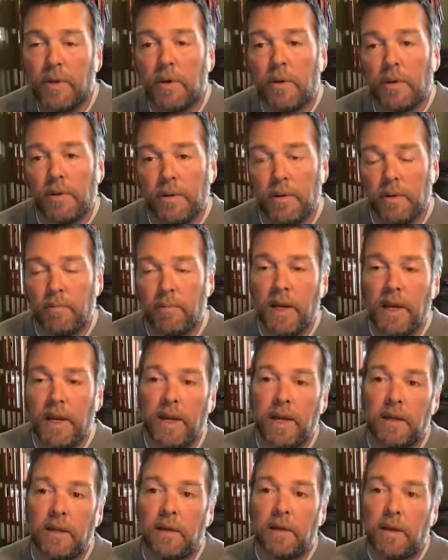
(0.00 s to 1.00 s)
the, the
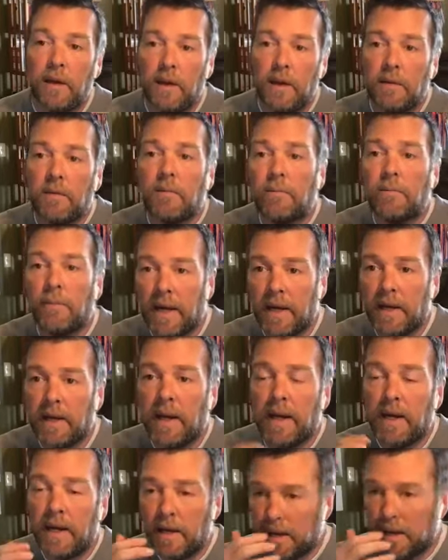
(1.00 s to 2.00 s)
bank, the bank okay. Bank
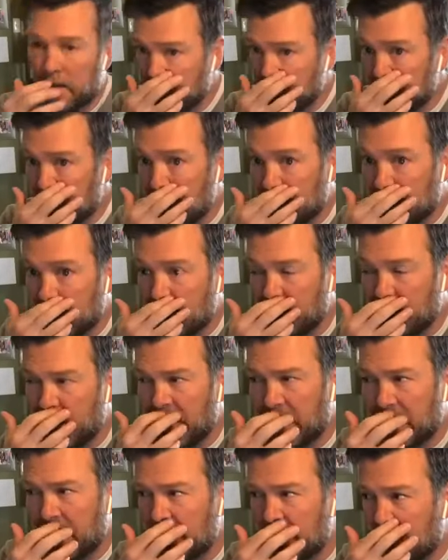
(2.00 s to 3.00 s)
had, exactly. The
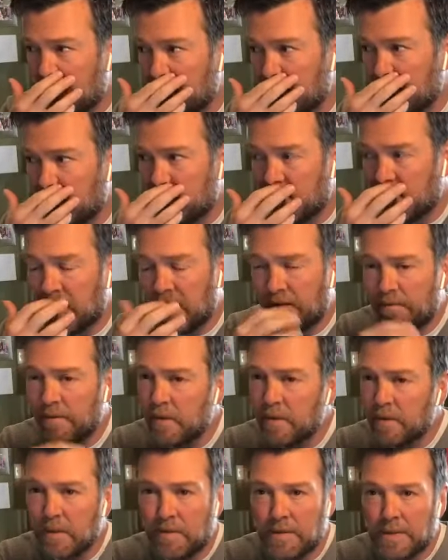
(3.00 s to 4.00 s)
bank, I think that
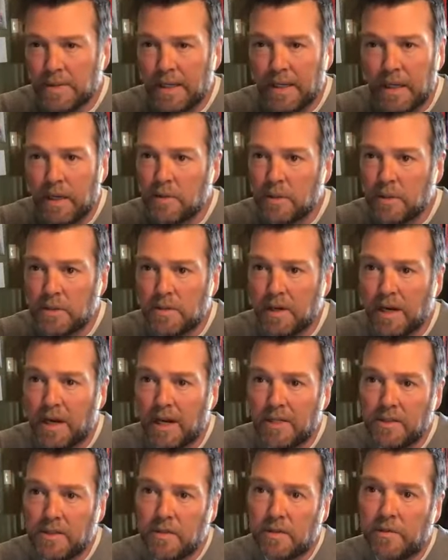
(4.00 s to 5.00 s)
first note was like
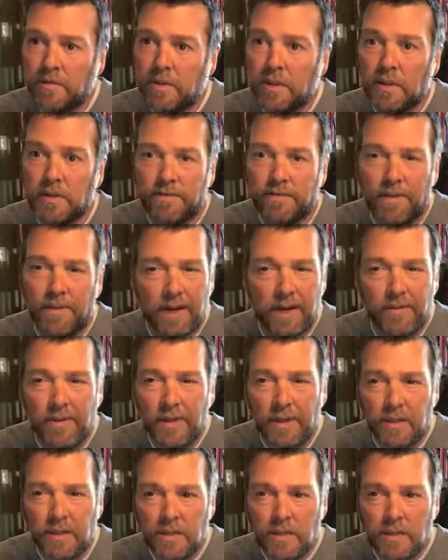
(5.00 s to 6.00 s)
amortized over five
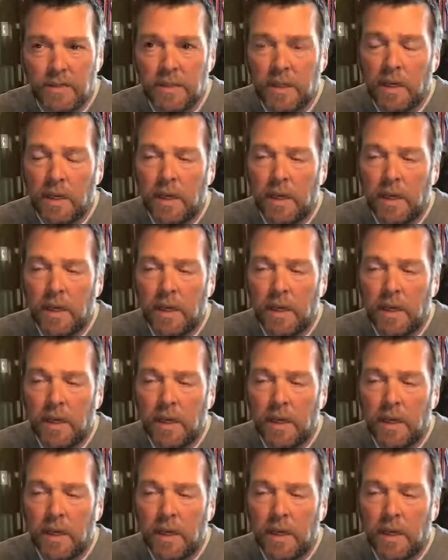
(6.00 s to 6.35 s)
years.